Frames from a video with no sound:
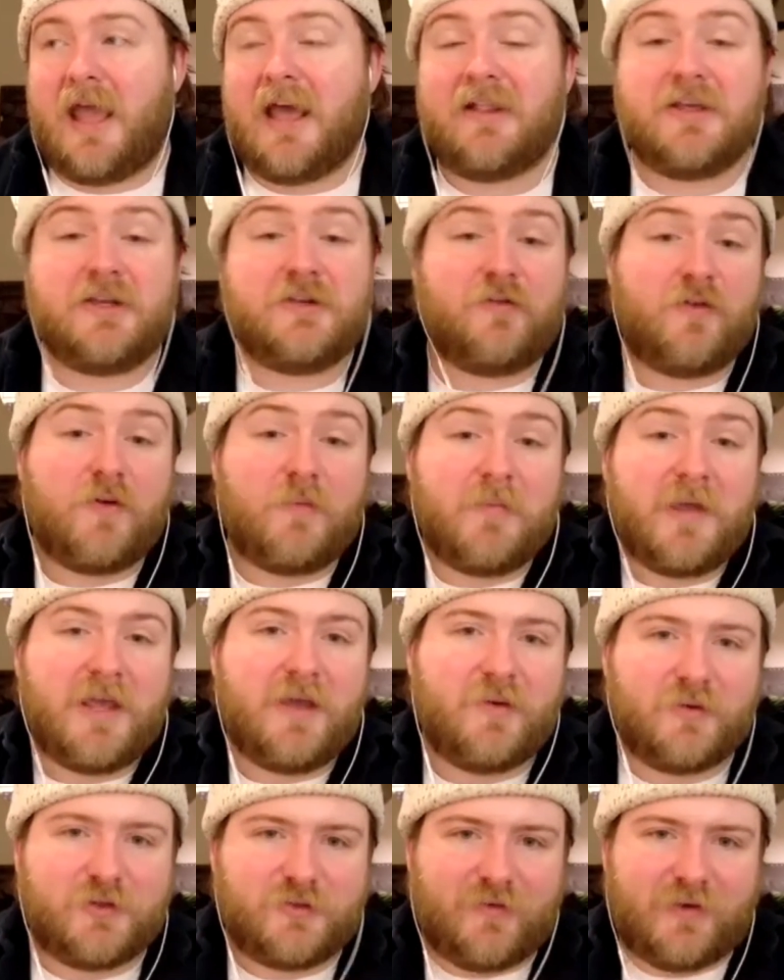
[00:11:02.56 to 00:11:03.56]
at least for
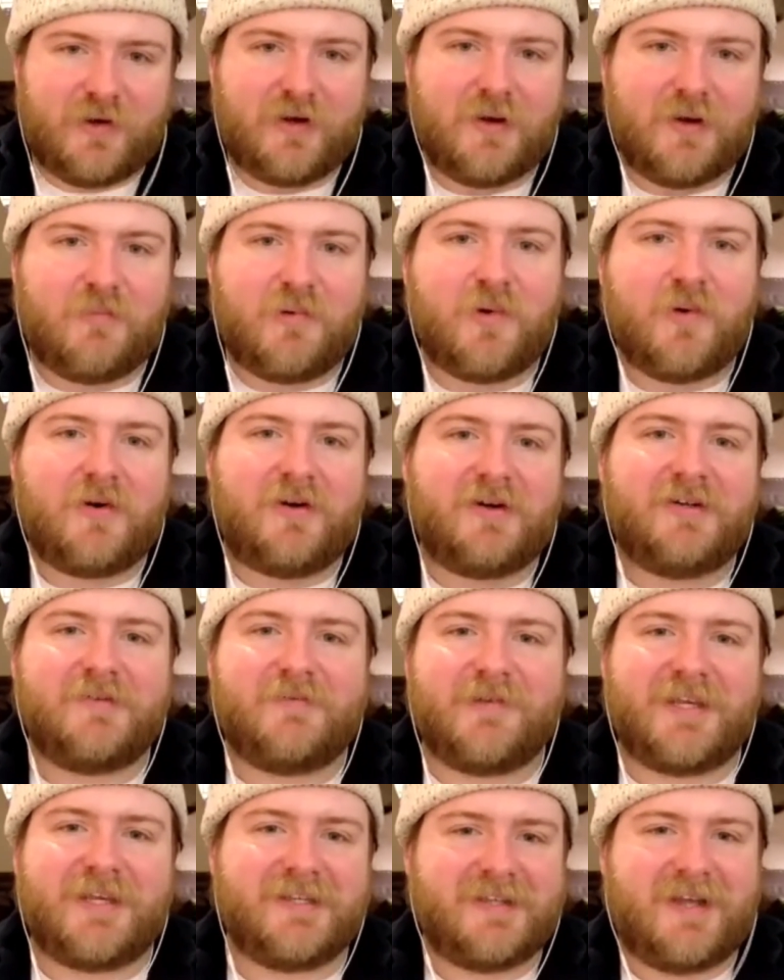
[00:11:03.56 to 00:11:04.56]
me it was very important
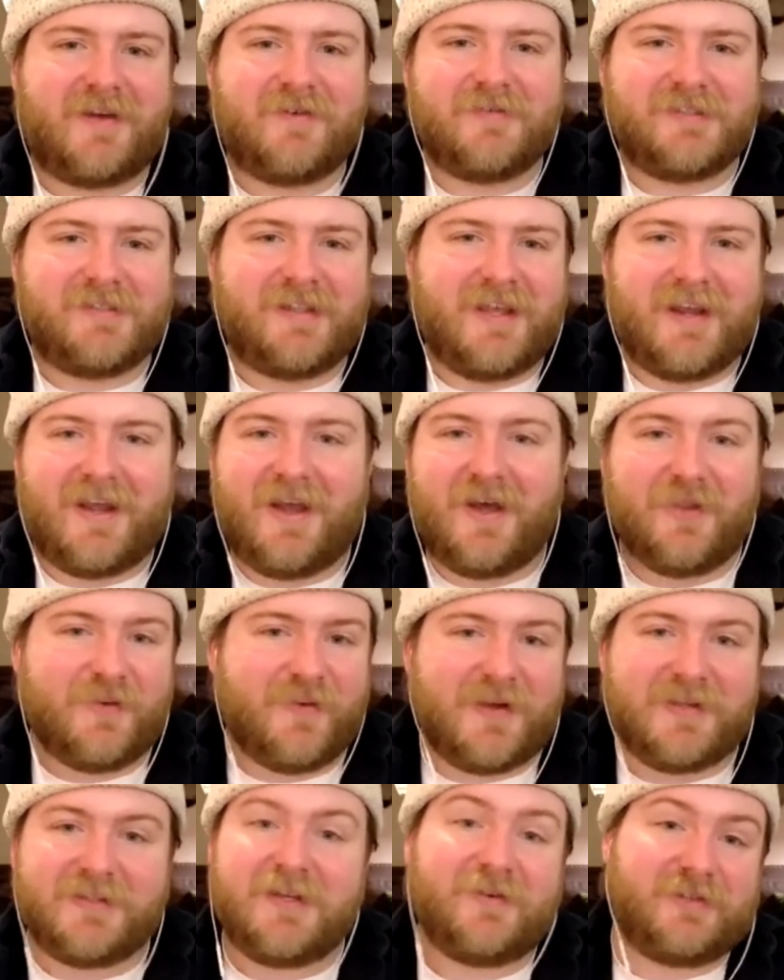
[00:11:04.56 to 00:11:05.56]
because I was like
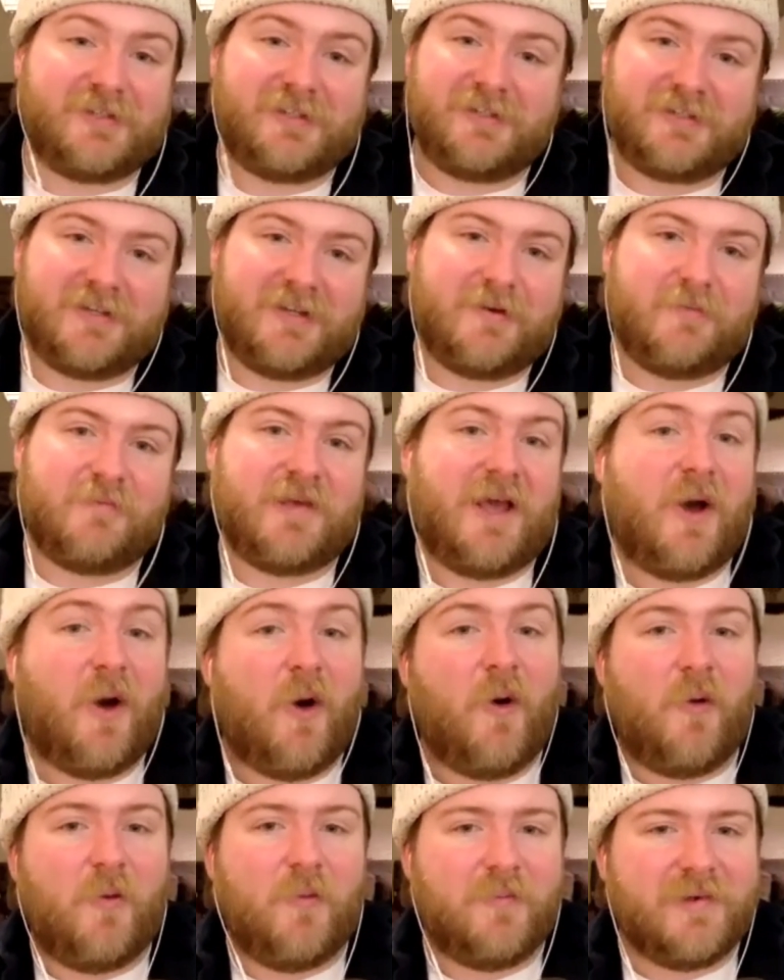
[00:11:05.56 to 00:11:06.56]
otherwise I was just going to be at
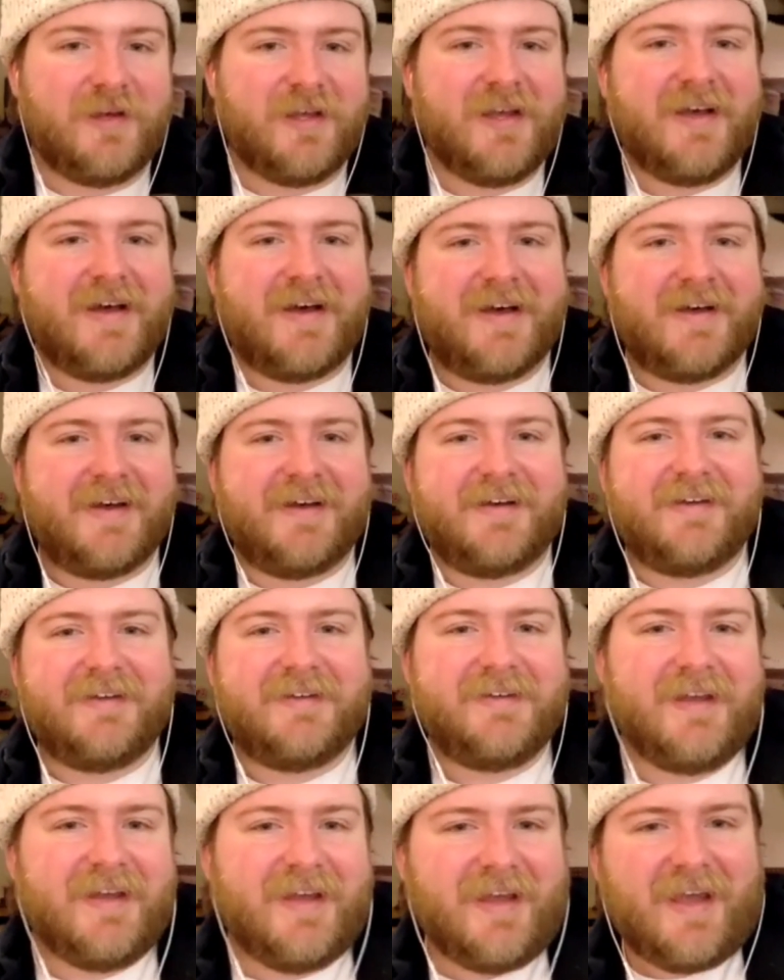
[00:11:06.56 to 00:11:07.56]
home. Uh
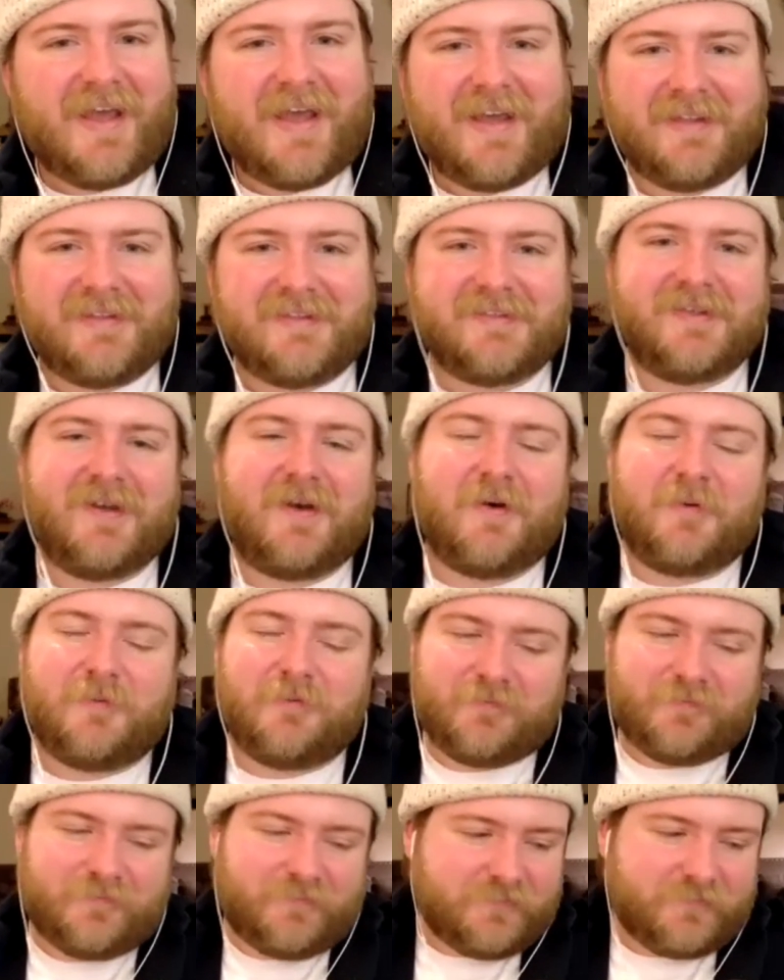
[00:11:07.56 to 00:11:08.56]
and so
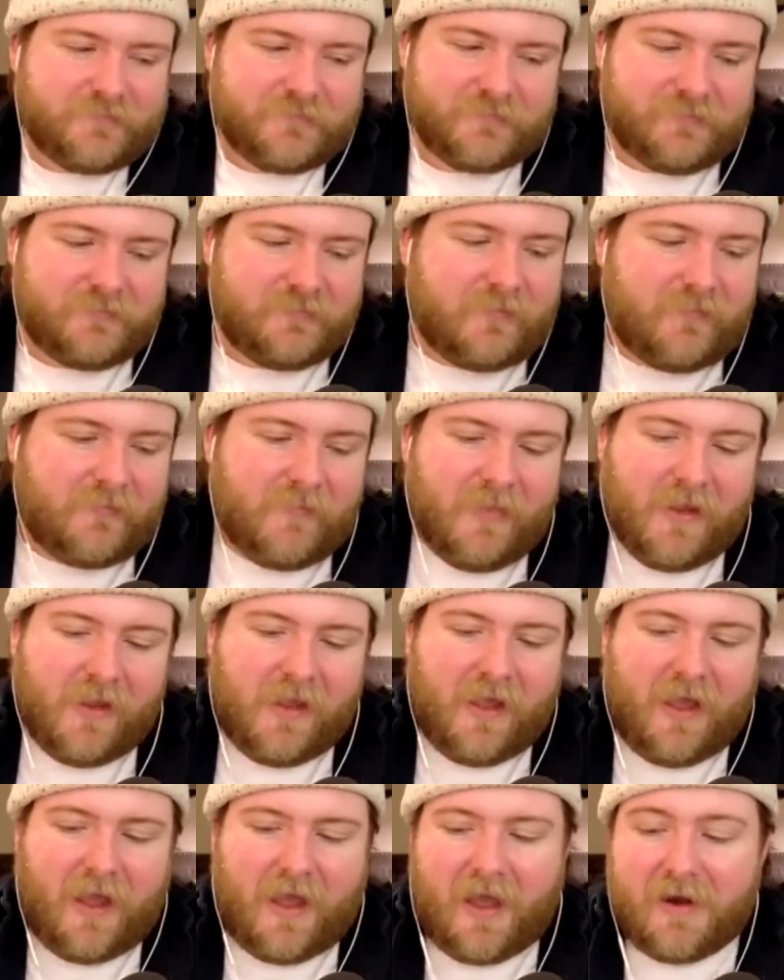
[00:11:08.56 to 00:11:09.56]

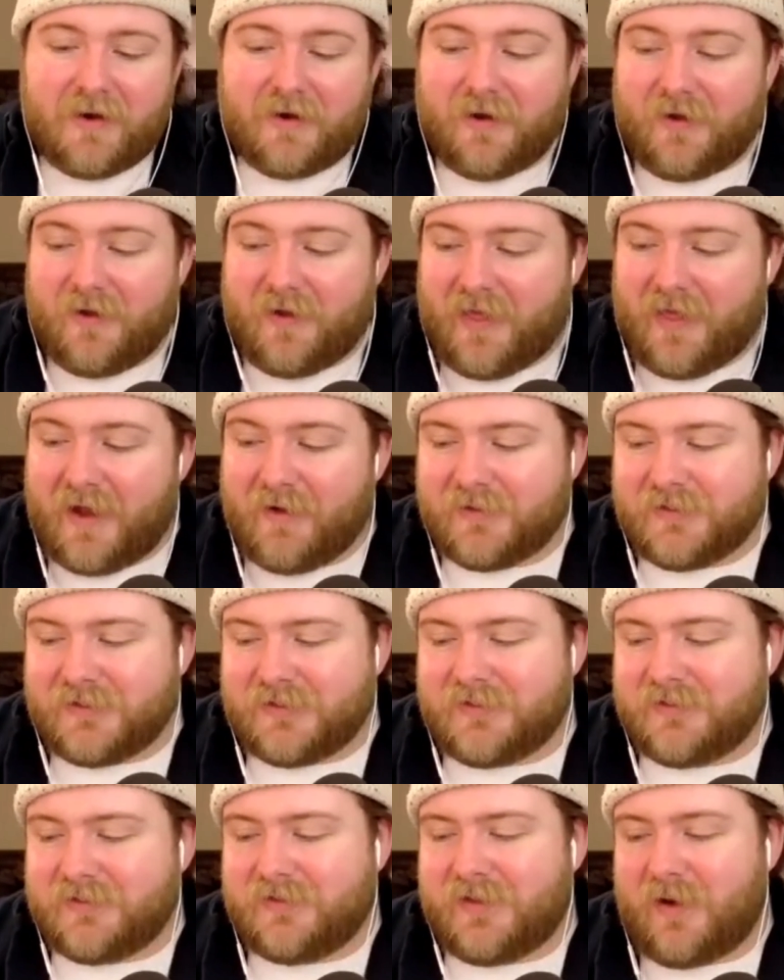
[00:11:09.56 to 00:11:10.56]
I don't know, that
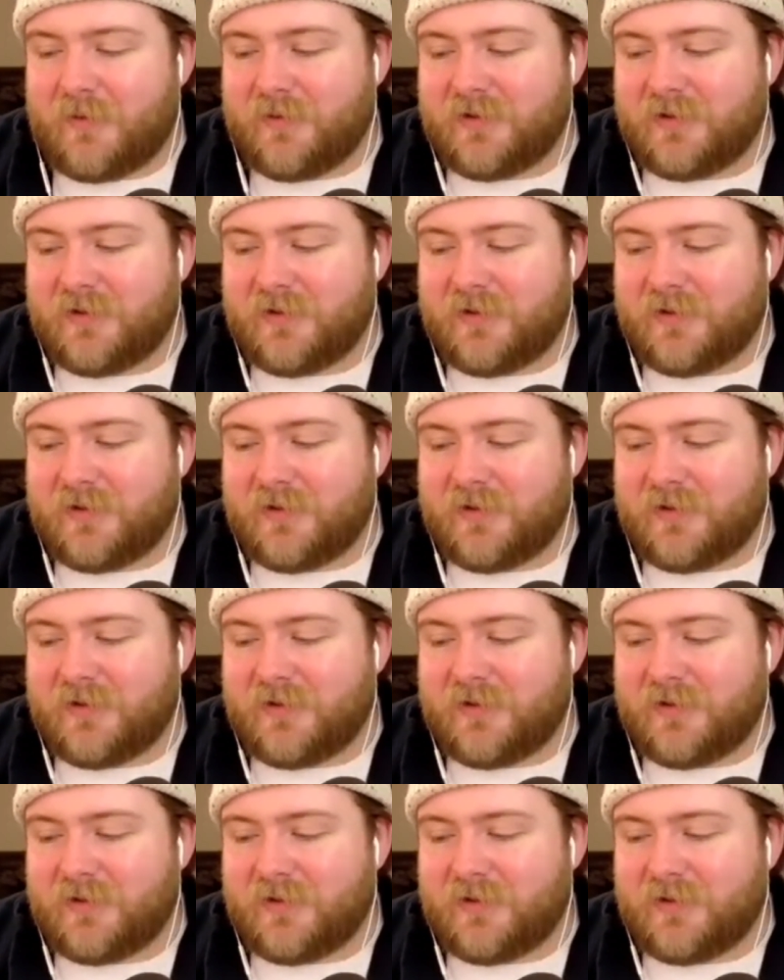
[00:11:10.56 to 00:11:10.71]
was